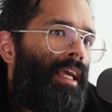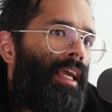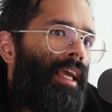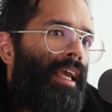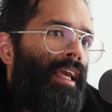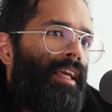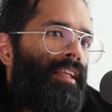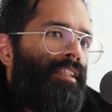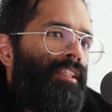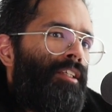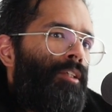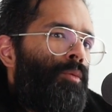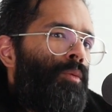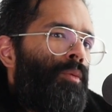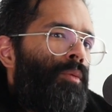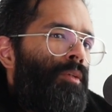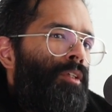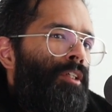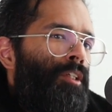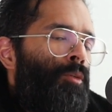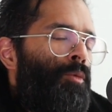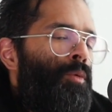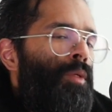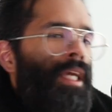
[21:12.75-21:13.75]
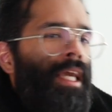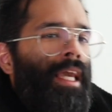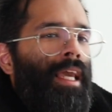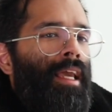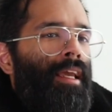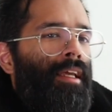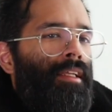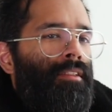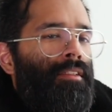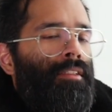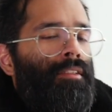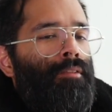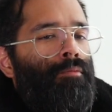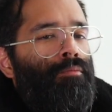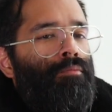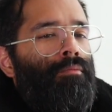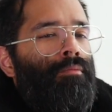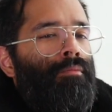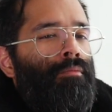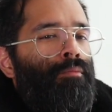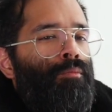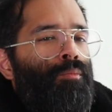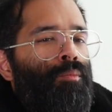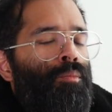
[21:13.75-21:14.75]
And you can't
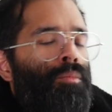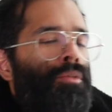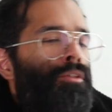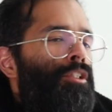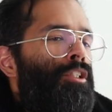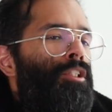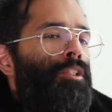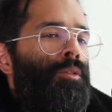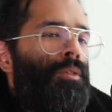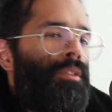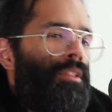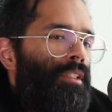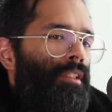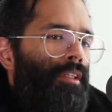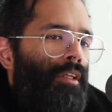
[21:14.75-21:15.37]
produce